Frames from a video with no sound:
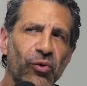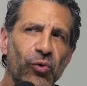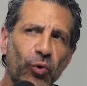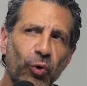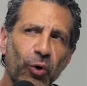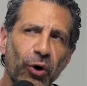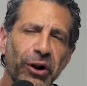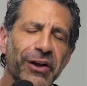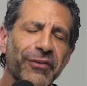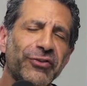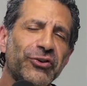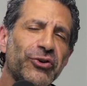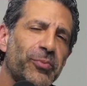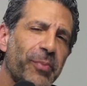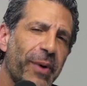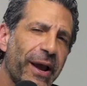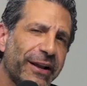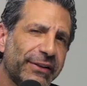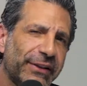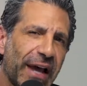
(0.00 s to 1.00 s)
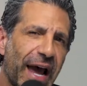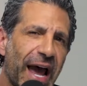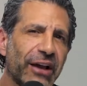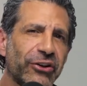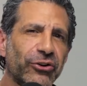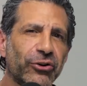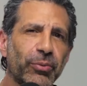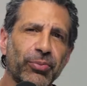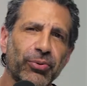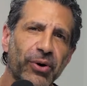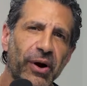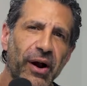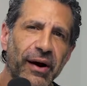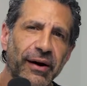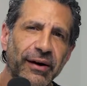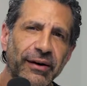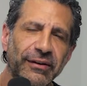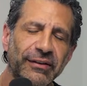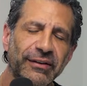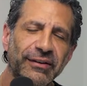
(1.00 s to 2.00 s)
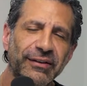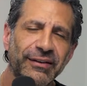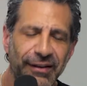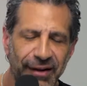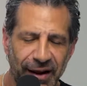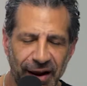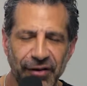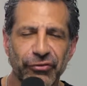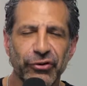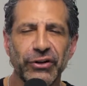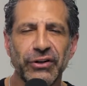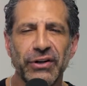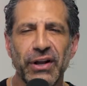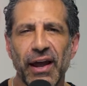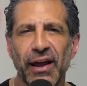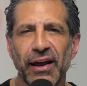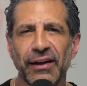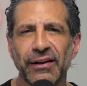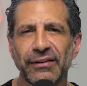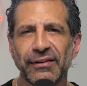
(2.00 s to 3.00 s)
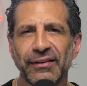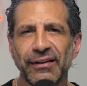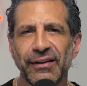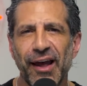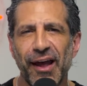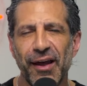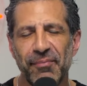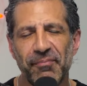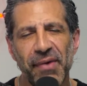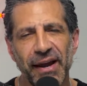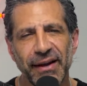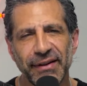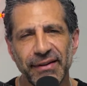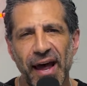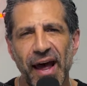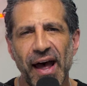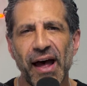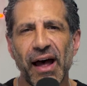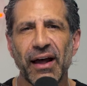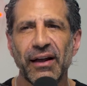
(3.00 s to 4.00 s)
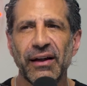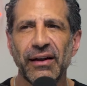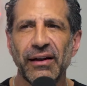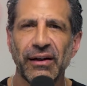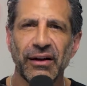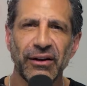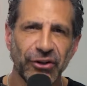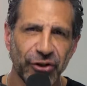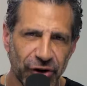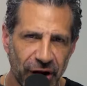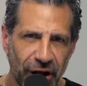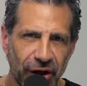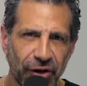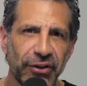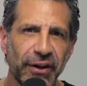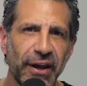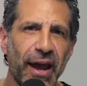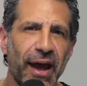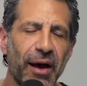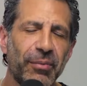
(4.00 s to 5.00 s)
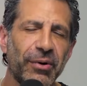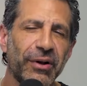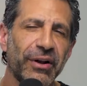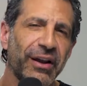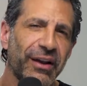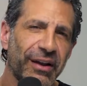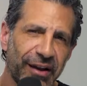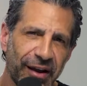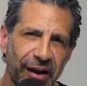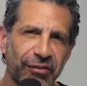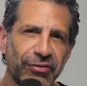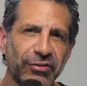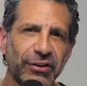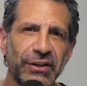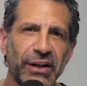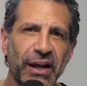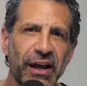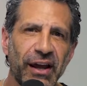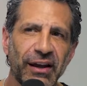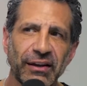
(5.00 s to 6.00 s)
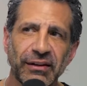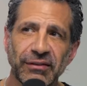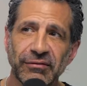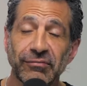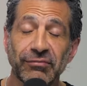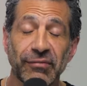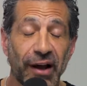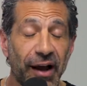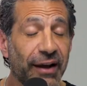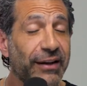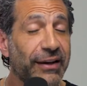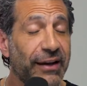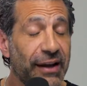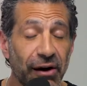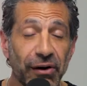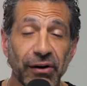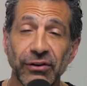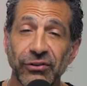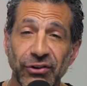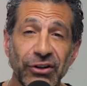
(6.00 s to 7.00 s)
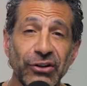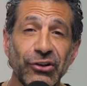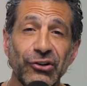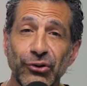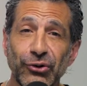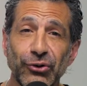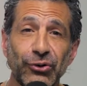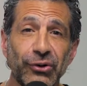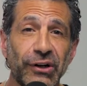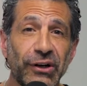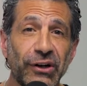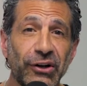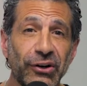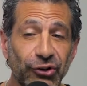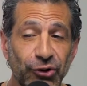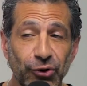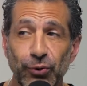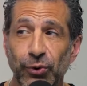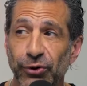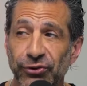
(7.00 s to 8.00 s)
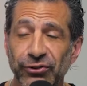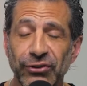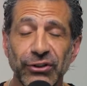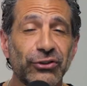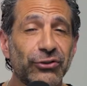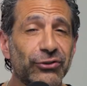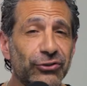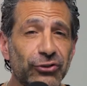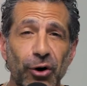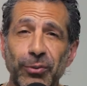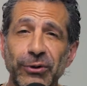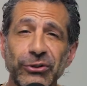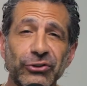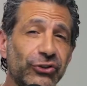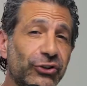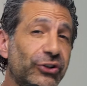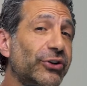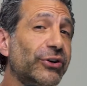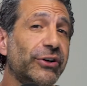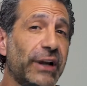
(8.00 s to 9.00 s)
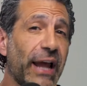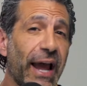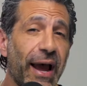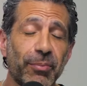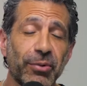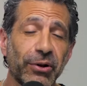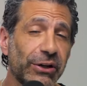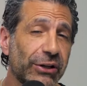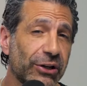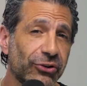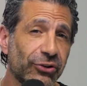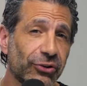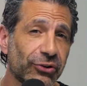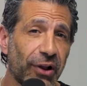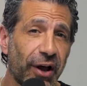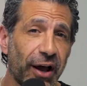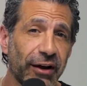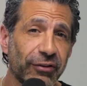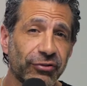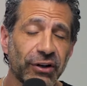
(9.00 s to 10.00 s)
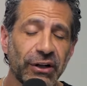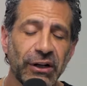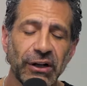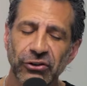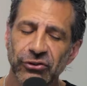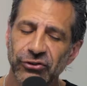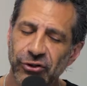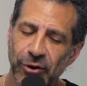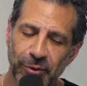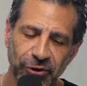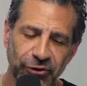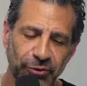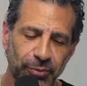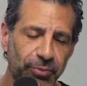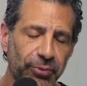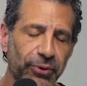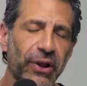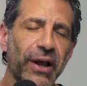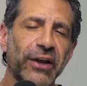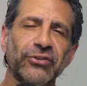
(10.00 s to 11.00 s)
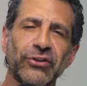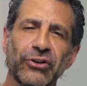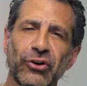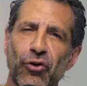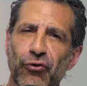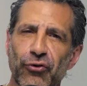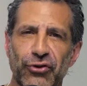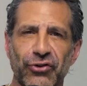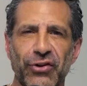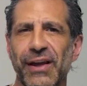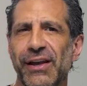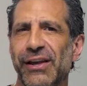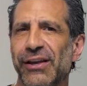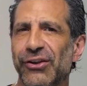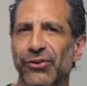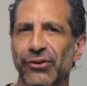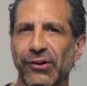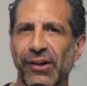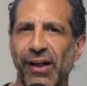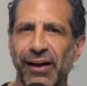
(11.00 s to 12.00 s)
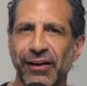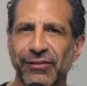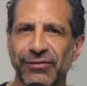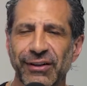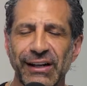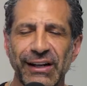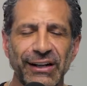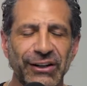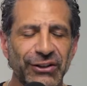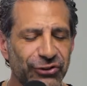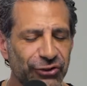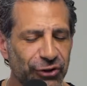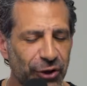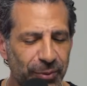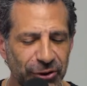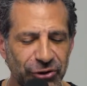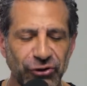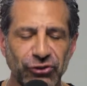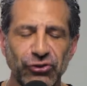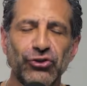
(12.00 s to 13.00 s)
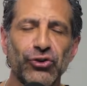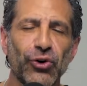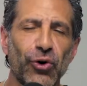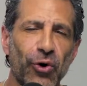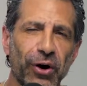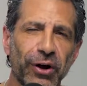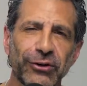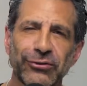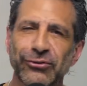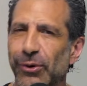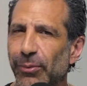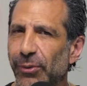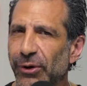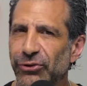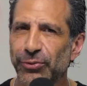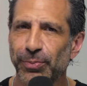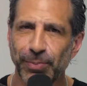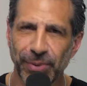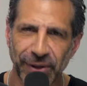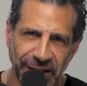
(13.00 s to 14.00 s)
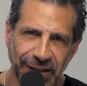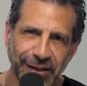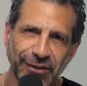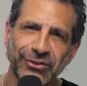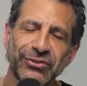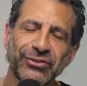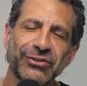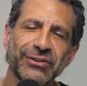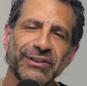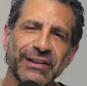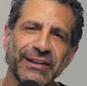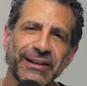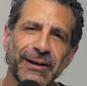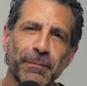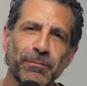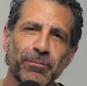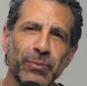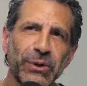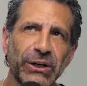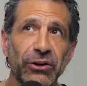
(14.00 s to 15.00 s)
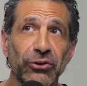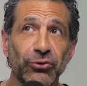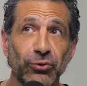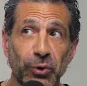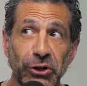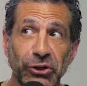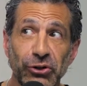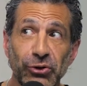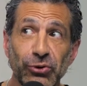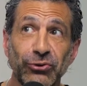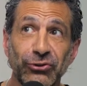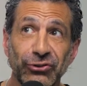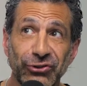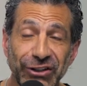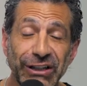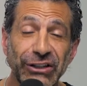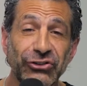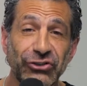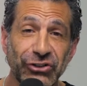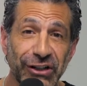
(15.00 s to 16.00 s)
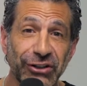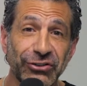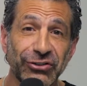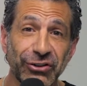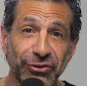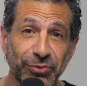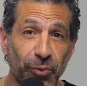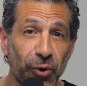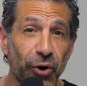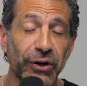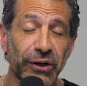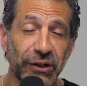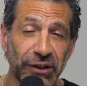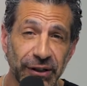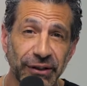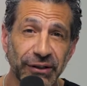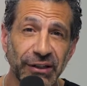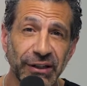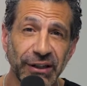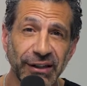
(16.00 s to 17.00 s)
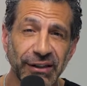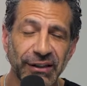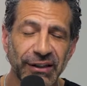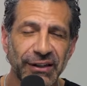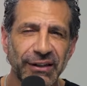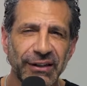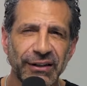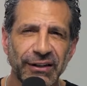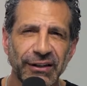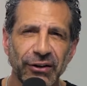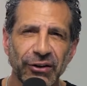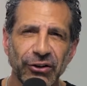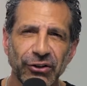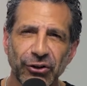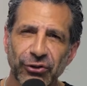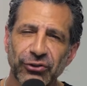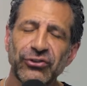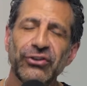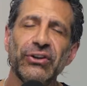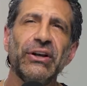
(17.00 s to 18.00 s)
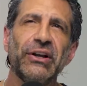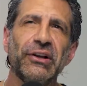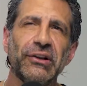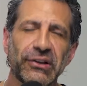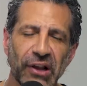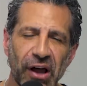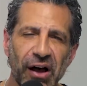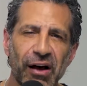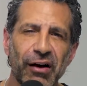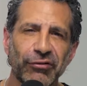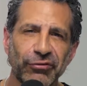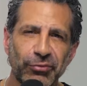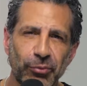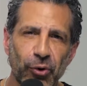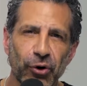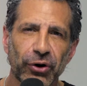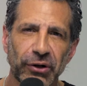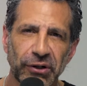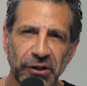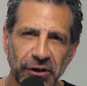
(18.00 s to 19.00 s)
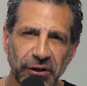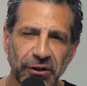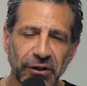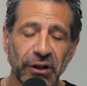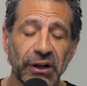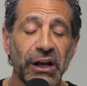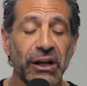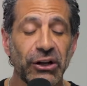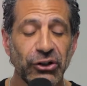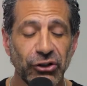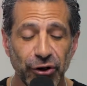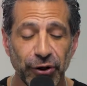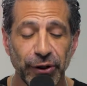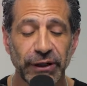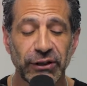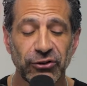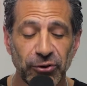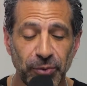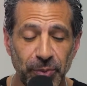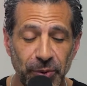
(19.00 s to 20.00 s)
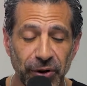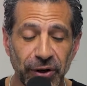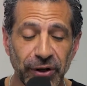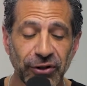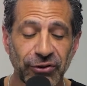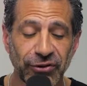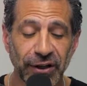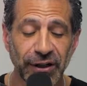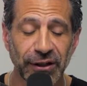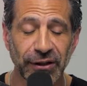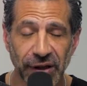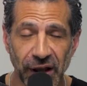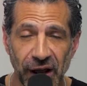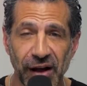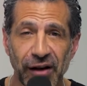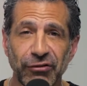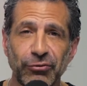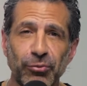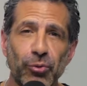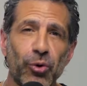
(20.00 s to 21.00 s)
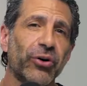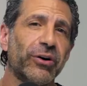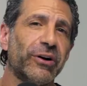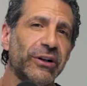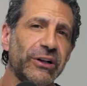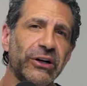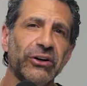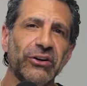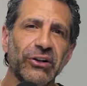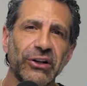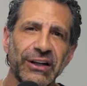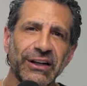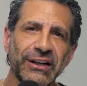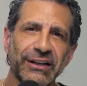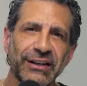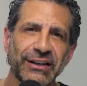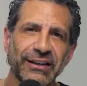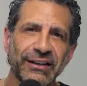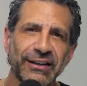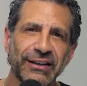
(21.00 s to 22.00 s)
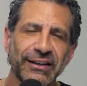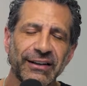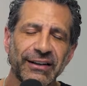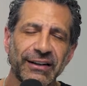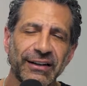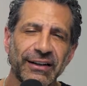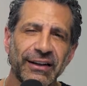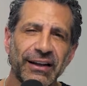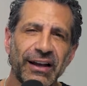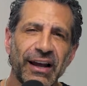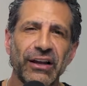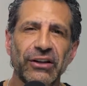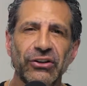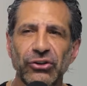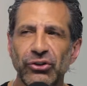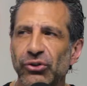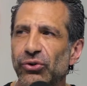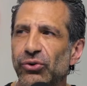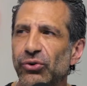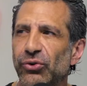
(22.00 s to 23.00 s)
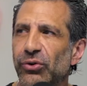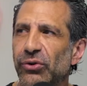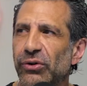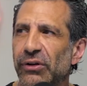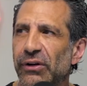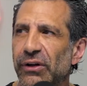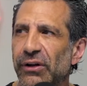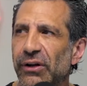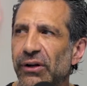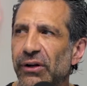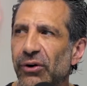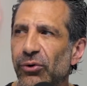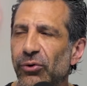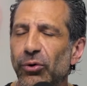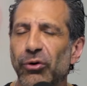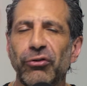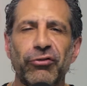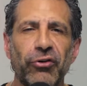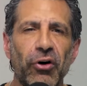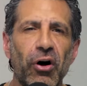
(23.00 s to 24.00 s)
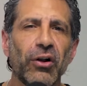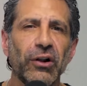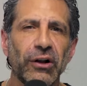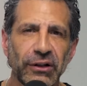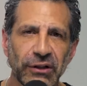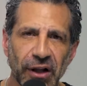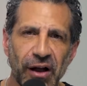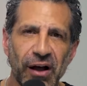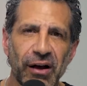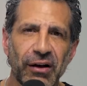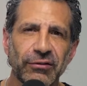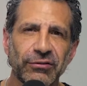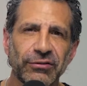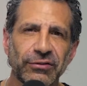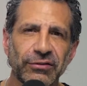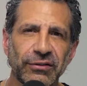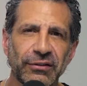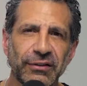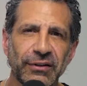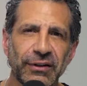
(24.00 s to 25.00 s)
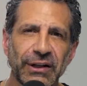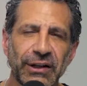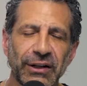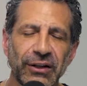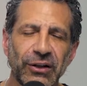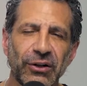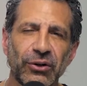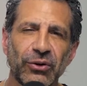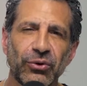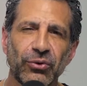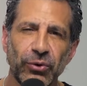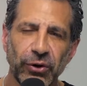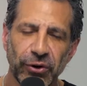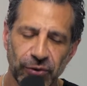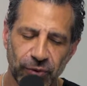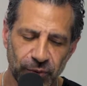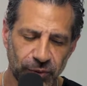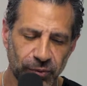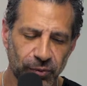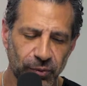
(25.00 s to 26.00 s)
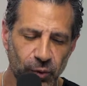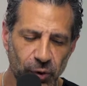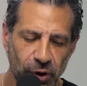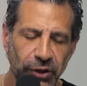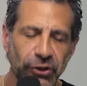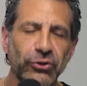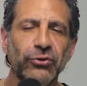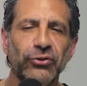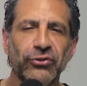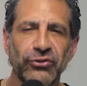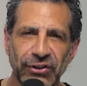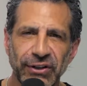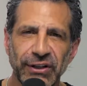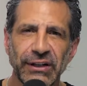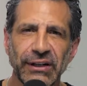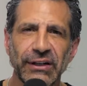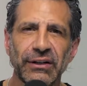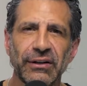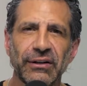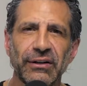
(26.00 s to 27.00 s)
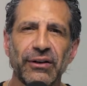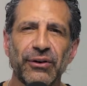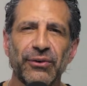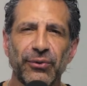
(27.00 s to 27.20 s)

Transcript: What if you made that your prayer every day and made that your healthy habit every day? I guarantee you, you will see so much good happening in your life, so much blessing overtaking your life, so much joy, so much peace. Because when you see Jesus more clearly, you're seeing love clearly. You're experiencing love more clearly. And you will fall in love with what you see.